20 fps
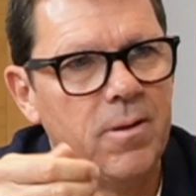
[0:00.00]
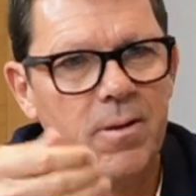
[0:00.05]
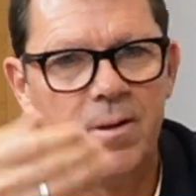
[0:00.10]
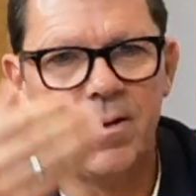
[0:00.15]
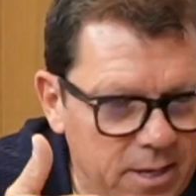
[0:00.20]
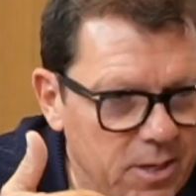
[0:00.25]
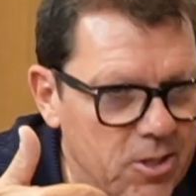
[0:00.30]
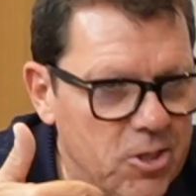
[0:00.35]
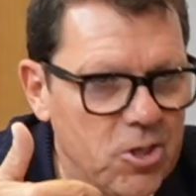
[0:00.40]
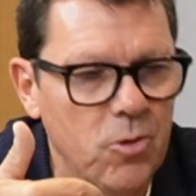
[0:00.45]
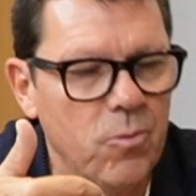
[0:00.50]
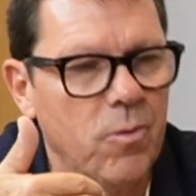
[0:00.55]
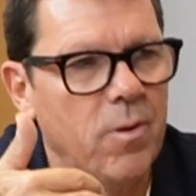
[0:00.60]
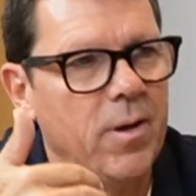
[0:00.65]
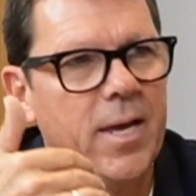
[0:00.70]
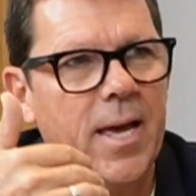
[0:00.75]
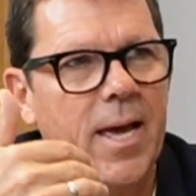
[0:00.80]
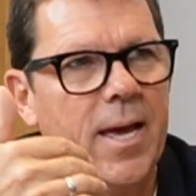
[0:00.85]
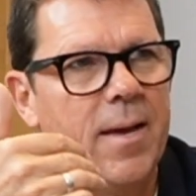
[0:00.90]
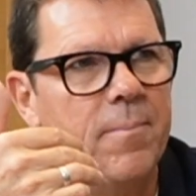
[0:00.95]
That is who
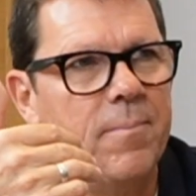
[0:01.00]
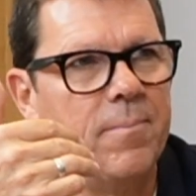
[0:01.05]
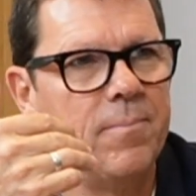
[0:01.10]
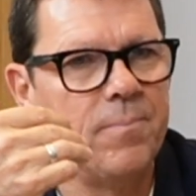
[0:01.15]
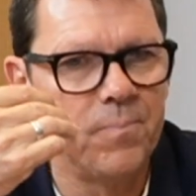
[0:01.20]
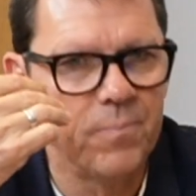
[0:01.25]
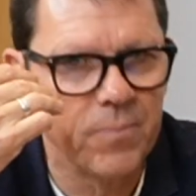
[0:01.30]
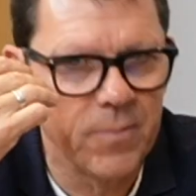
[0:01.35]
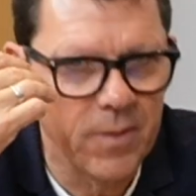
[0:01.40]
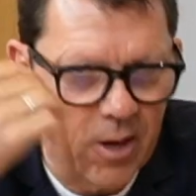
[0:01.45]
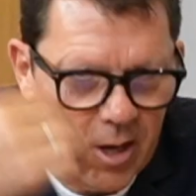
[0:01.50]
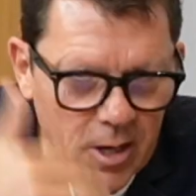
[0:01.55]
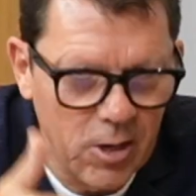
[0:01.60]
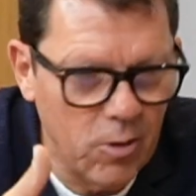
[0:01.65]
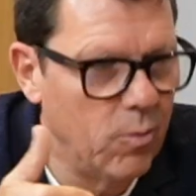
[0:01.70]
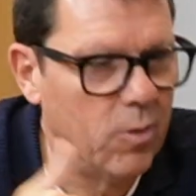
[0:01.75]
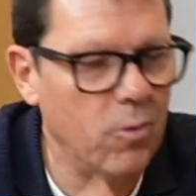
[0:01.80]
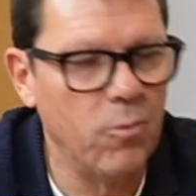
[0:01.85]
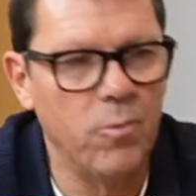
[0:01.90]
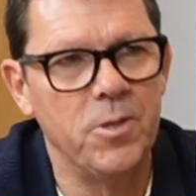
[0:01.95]
I am. And I
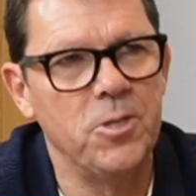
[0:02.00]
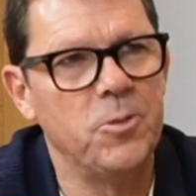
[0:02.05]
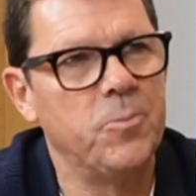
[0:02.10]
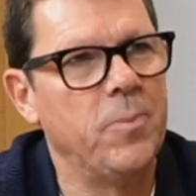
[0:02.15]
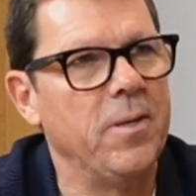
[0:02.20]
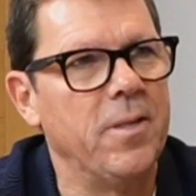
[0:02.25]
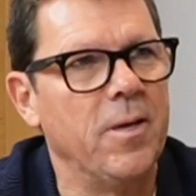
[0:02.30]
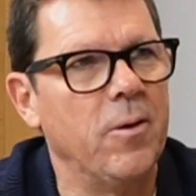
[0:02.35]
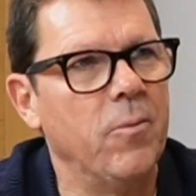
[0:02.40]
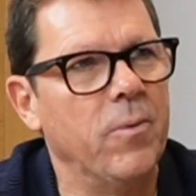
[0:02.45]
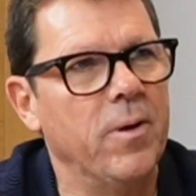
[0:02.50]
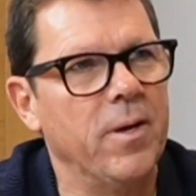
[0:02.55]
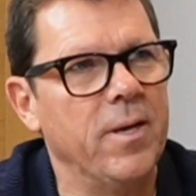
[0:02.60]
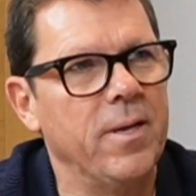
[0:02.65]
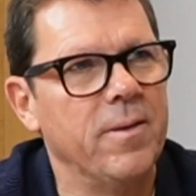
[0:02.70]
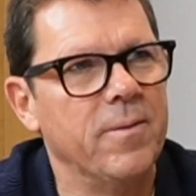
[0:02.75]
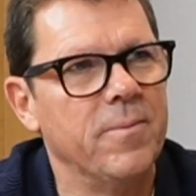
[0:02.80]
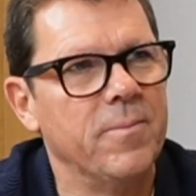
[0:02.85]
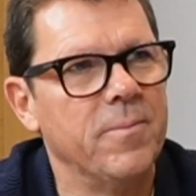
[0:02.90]
will always be that way.